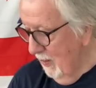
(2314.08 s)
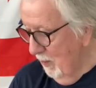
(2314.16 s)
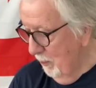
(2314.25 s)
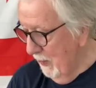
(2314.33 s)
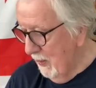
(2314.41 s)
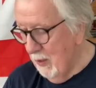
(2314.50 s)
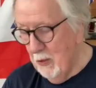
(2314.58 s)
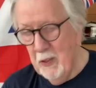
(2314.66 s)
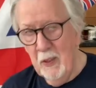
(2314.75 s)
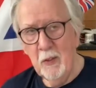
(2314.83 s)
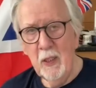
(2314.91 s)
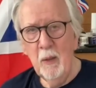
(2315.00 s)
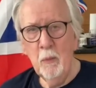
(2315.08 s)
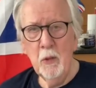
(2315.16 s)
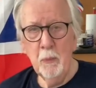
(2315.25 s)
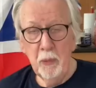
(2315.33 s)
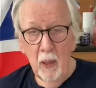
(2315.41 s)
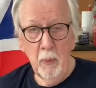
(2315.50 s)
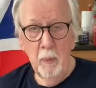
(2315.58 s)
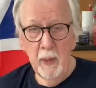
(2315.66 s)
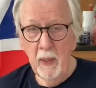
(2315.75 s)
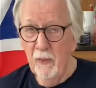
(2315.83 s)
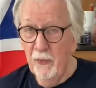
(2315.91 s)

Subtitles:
because it was probably the